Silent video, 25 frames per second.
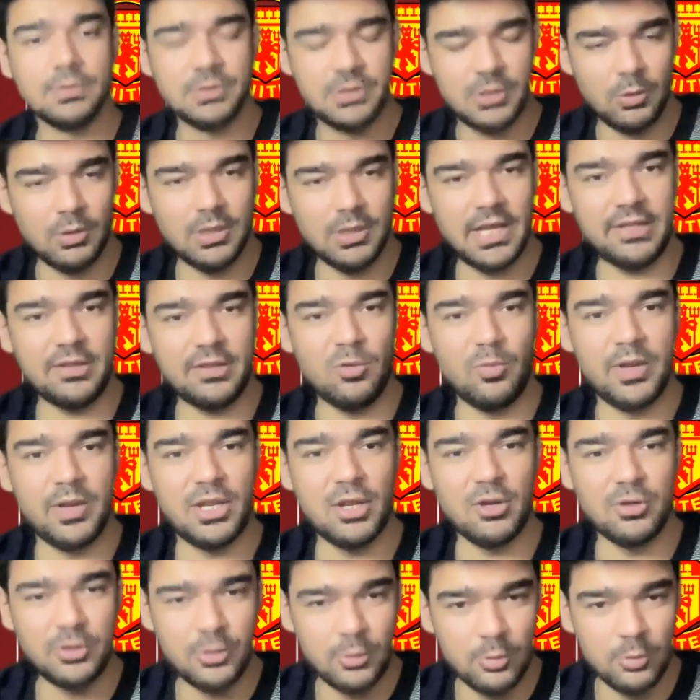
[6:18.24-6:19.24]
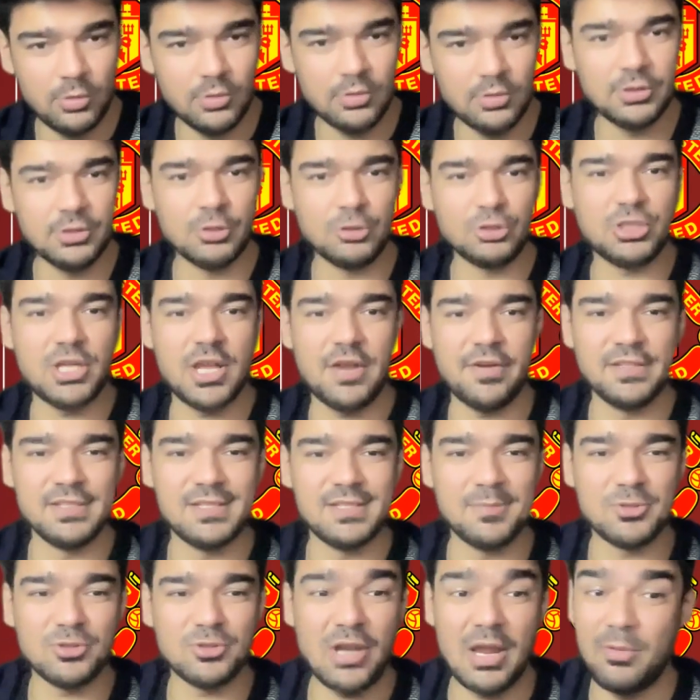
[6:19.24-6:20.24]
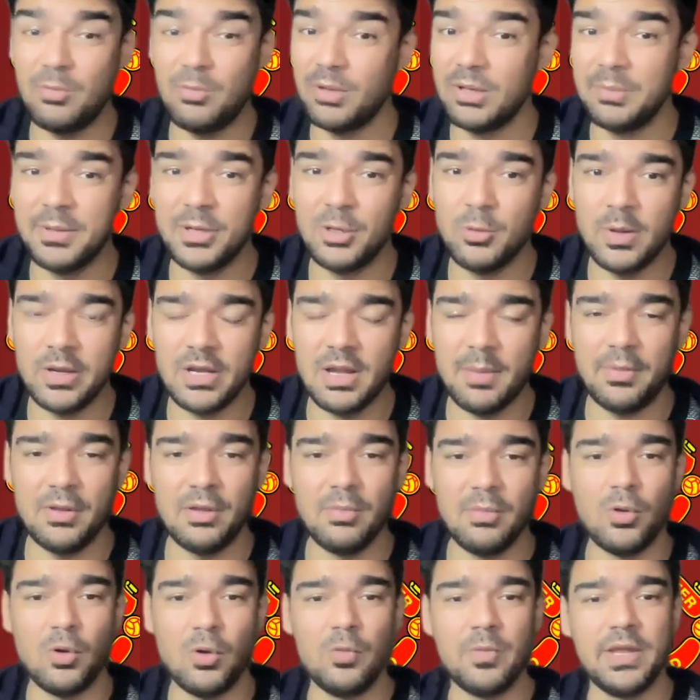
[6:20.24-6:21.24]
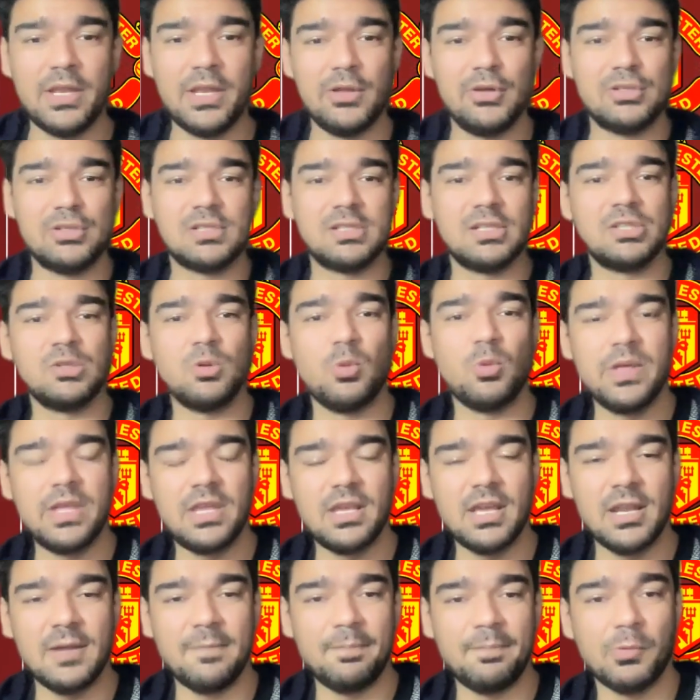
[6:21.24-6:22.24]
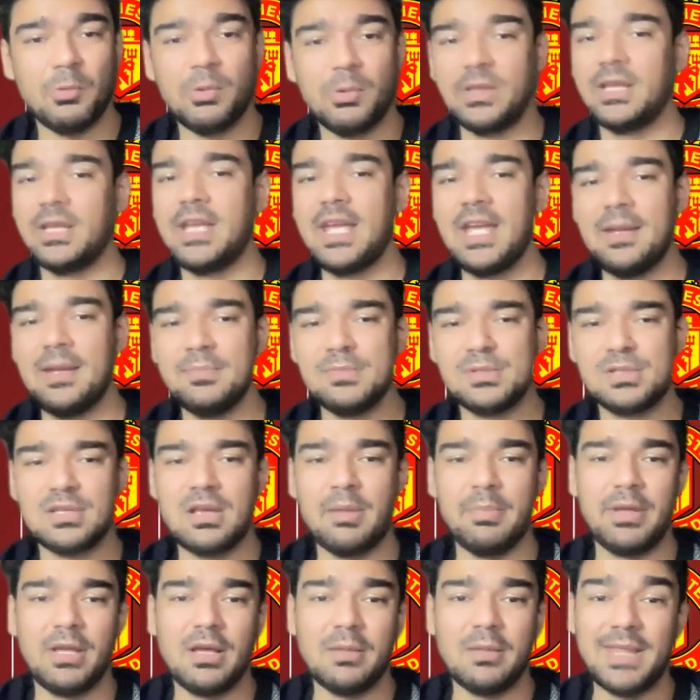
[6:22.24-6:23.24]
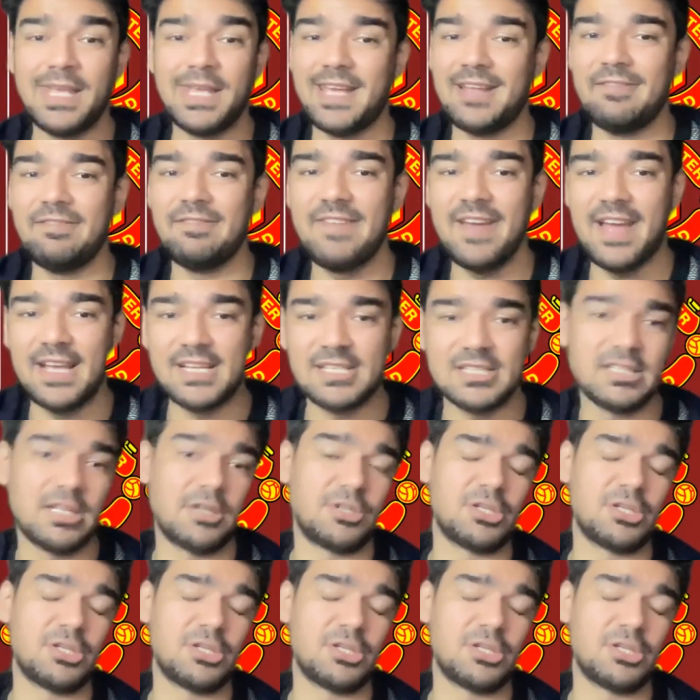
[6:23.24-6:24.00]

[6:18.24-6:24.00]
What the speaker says: Do like the video, do share and subscribe. We'll be doing a couple of more videos in the weekend with the games coming up thick and fast.